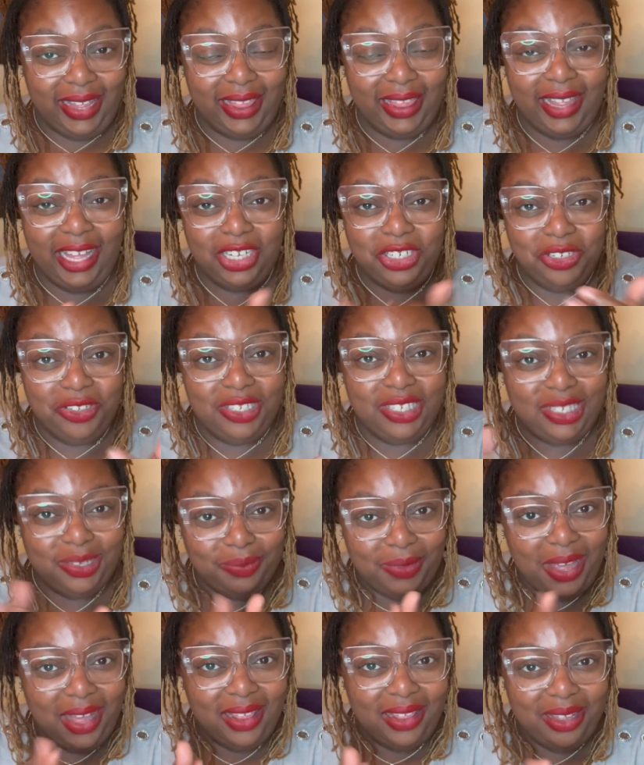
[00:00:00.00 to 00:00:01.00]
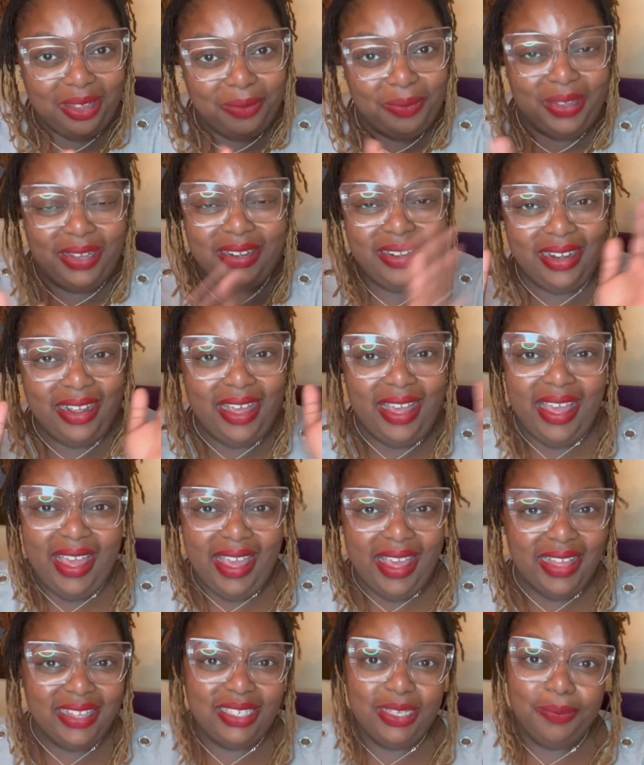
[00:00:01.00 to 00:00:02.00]
let you smell them, and
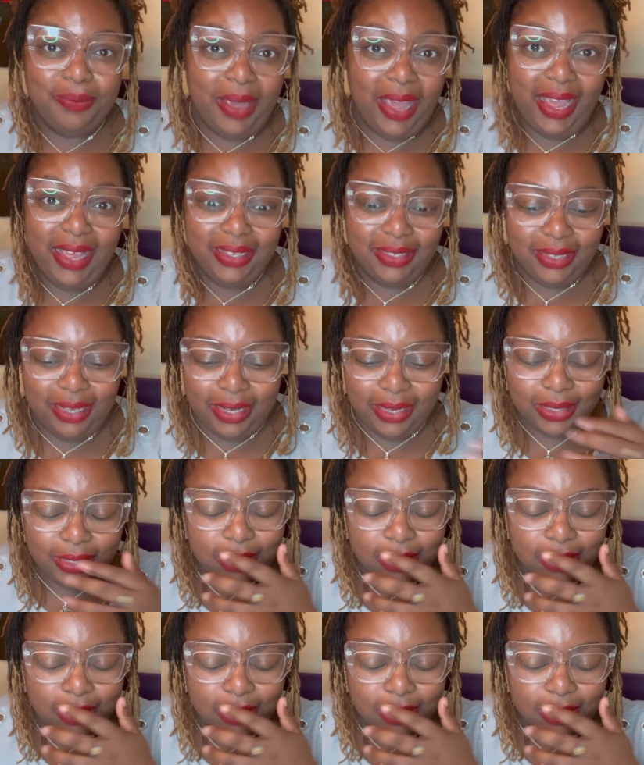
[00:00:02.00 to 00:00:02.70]
it's amazing.